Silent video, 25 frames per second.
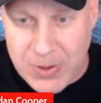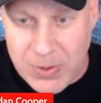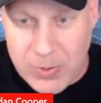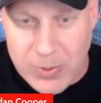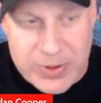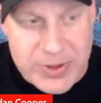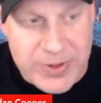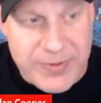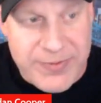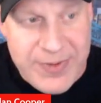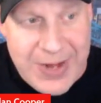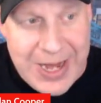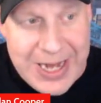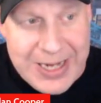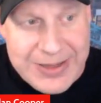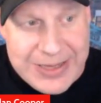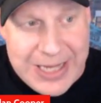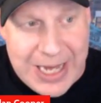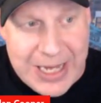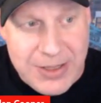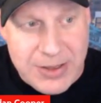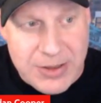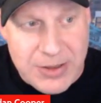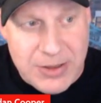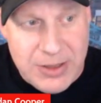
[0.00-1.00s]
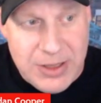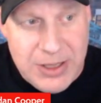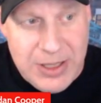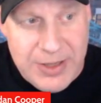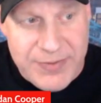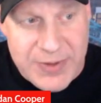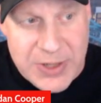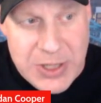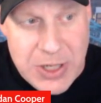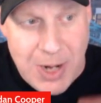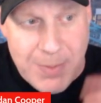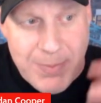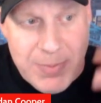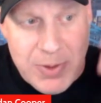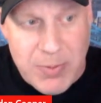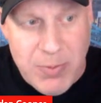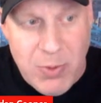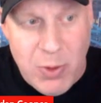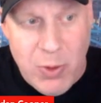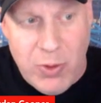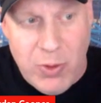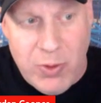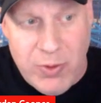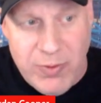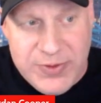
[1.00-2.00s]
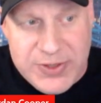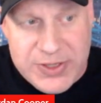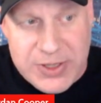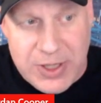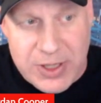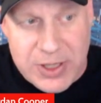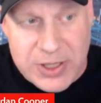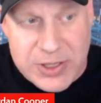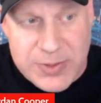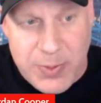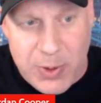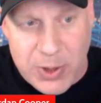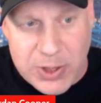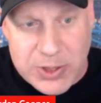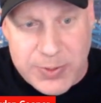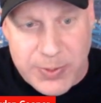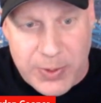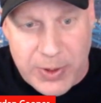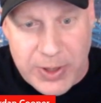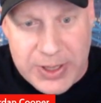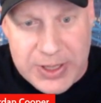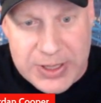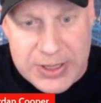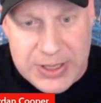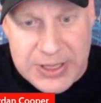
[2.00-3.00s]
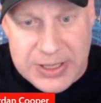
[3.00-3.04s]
With the fact that if a number moves on a sports book,